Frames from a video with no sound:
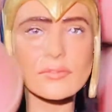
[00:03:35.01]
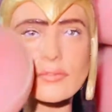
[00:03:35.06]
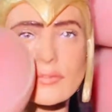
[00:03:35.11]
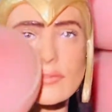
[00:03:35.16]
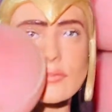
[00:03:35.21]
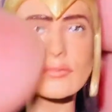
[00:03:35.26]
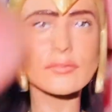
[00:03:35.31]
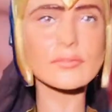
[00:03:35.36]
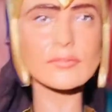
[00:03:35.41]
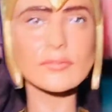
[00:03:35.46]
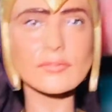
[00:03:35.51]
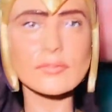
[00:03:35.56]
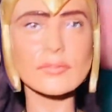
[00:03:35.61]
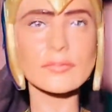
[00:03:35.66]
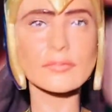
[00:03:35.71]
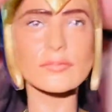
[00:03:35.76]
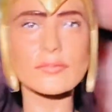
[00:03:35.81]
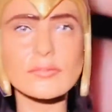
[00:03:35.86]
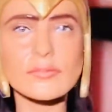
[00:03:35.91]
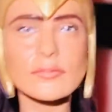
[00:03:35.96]
one to the left, one
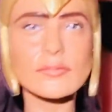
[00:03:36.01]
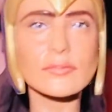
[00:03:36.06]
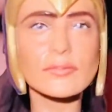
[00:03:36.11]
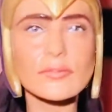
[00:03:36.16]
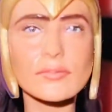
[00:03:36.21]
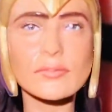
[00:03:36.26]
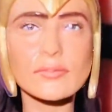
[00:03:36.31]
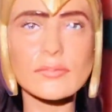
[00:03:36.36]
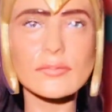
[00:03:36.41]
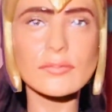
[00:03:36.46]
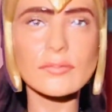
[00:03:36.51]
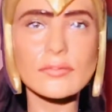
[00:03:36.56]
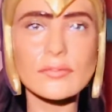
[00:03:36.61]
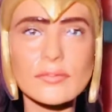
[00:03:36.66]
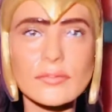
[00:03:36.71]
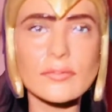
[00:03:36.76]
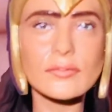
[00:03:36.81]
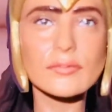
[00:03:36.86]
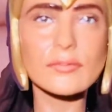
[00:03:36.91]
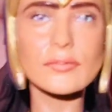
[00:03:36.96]
to the right. It'll look
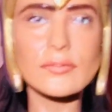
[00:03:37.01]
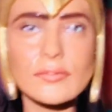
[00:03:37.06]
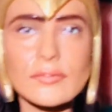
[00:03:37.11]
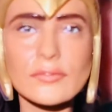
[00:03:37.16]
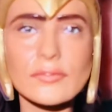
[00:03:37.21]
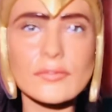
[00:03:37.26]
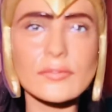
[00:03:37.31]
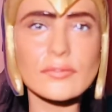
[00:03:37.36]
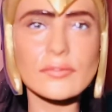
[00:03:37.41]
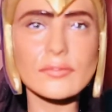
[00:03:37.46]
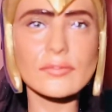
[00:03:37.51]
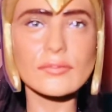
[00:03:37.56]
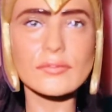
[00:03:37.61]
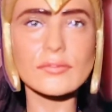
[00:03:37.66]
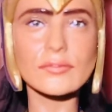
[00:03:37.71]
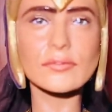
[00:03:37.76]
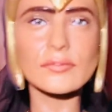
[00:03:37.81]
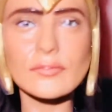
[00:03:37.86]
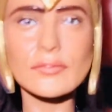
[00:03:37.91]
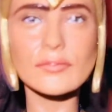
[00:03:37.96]
pretty
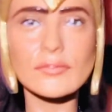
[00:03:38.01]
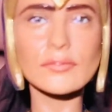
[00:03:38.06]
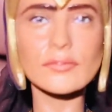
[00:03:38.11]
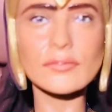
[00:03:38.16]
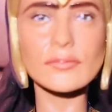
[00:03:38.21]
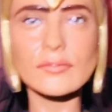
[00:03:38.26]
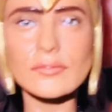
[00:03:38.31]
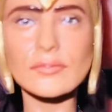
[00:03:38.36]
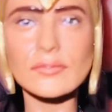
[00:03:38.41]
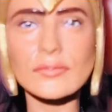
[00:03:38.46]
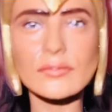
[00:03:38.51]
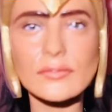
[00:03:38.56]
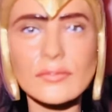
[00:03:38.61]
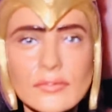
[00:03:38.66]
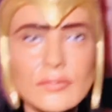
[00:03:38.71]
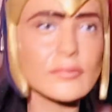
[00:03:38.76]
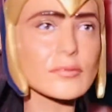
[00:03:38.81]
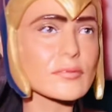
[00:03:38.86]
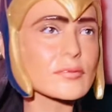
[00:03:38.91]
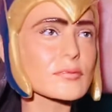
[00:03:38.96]
damn weird.
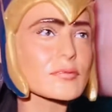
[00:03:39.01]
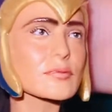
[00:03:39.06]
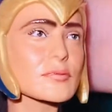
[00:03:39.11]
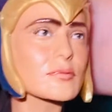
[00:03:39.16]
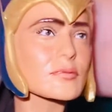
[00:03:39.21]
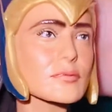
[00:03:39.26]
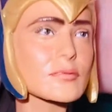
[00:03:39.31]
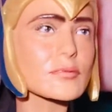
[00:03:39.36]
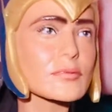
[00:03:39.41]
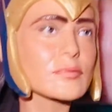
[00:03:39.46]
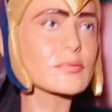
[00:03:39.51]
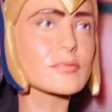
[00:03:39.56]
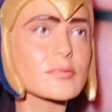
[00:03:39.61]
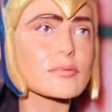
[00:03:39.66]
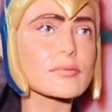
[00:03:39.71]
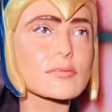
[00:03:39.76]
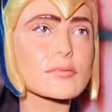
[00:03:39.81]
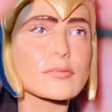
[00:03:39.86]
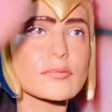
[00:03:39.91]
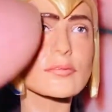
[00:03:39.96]
And also to
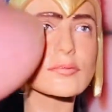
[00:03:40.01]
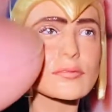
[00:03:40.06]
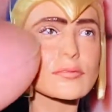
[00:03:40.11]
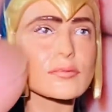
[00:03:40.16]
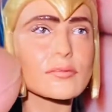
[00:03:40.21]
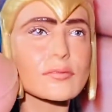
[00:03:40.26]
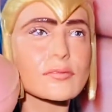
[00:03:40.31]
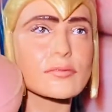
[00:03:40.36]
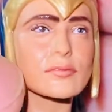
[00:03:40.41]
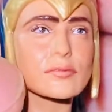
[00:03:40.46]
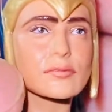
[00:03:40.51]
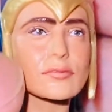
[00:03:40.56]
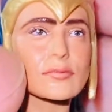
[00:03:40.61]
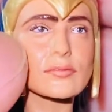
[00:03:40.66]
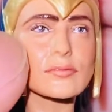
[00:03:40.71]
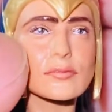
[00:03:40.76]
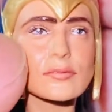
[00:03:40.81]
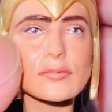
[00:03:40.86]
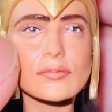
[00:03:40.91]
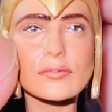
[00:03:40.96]
see if there's any
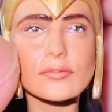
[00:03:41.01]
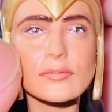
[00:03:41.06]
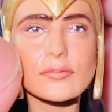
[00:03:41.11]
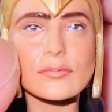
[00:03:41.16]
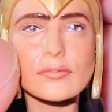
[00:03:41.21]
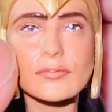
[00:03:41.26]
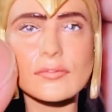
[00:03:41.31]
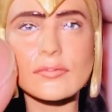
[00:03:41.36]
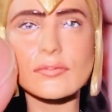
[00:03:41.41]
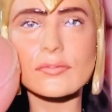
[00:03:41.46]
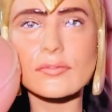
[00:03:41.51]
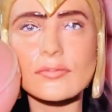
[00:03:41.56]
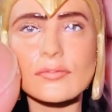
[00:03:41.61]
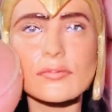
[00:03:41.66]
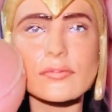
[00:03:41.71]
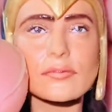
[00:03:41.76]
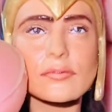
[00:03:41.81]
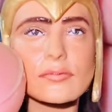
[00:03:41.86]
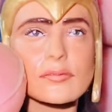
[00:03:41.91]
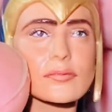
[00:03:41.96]
paint
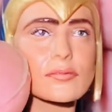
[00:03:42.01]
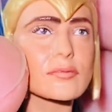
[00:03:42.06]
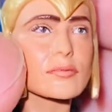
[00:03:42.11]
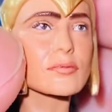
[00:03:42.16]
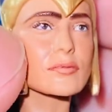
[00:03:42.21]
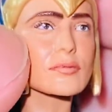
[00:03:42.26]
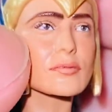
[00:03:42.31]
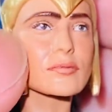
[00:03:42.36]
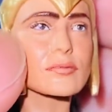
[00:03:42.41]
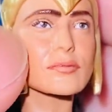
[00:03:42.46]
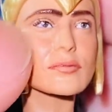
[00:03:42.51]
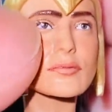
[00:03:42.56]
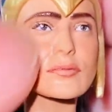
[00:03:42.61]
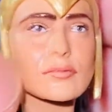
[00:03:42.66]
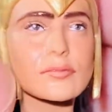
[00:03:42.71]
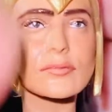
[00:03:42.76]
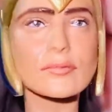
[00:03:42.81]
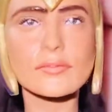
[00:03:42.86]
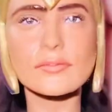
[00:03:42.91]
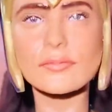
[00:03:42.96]
splash
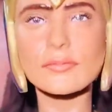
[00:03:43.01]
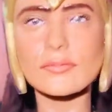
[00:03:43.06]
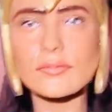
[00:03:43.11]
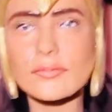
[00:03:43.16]
on the